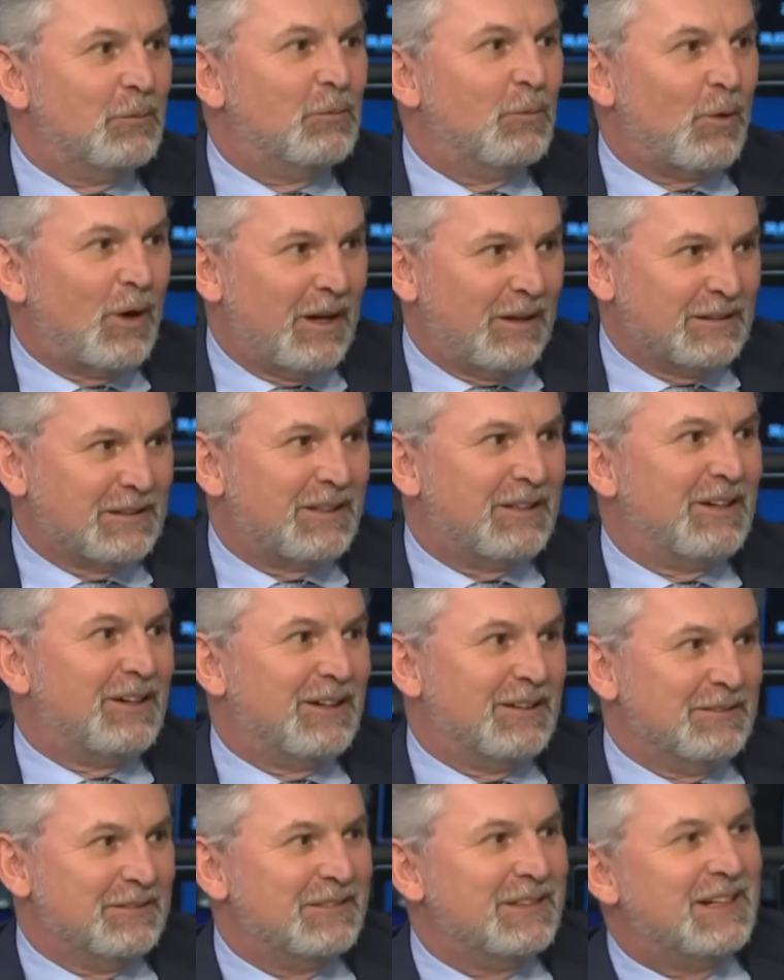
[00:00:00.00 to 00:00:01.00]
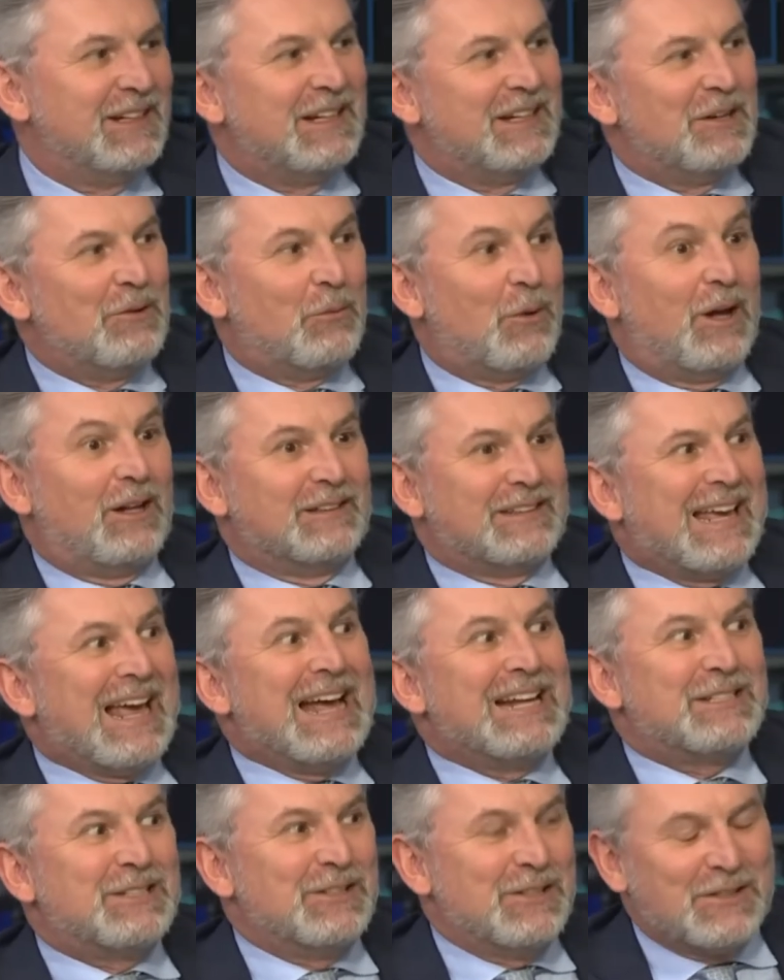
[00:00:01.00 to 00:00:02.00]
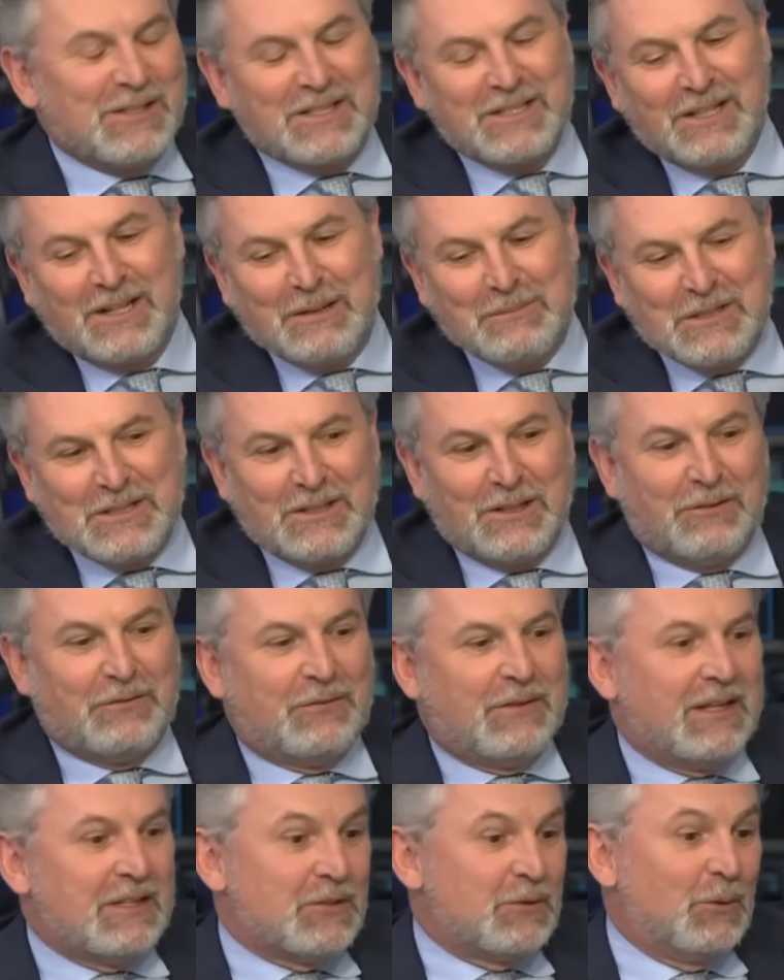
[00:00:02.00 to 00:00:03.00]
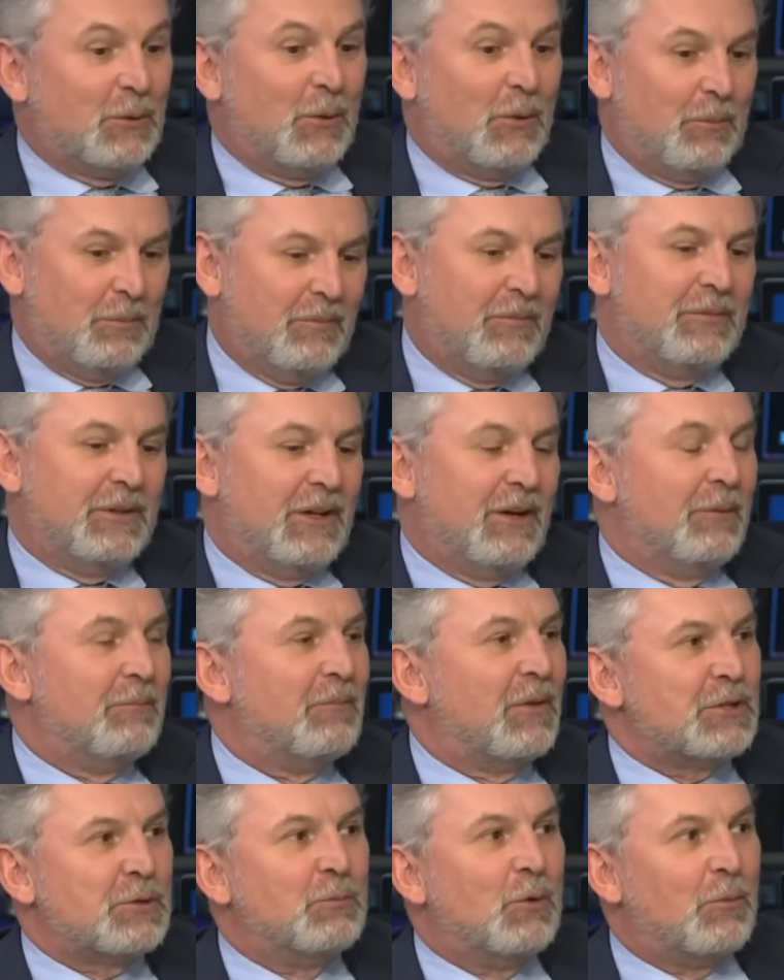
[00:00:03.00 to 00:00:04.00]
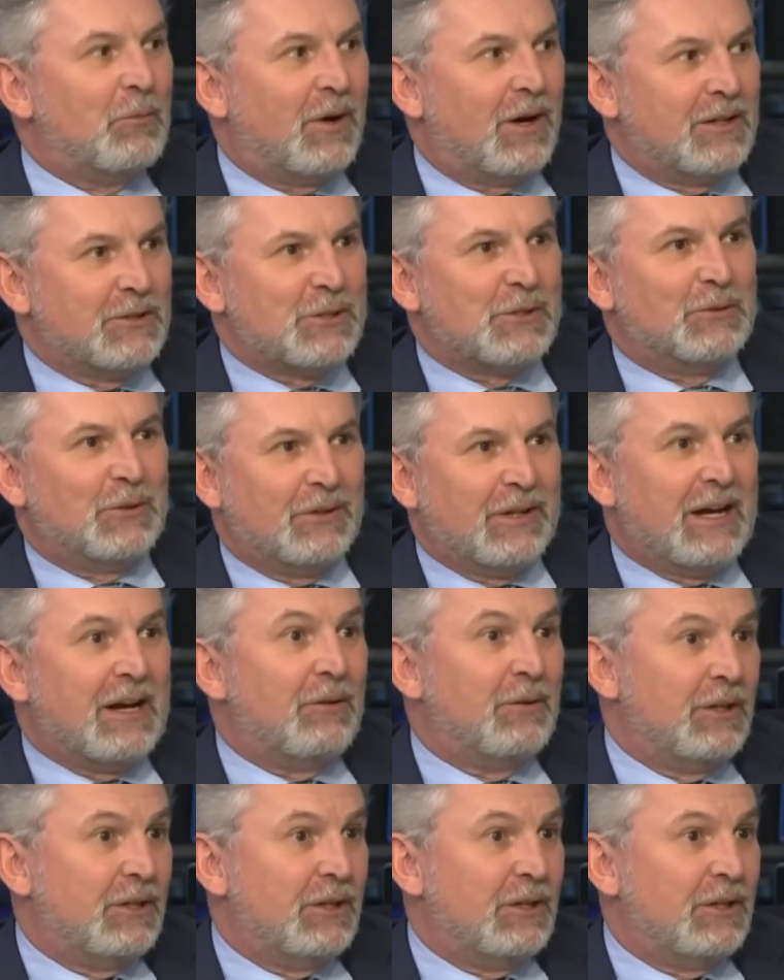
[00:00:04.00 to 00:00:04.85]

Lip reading: wildcatters type stuff, that's all, much more marginal now.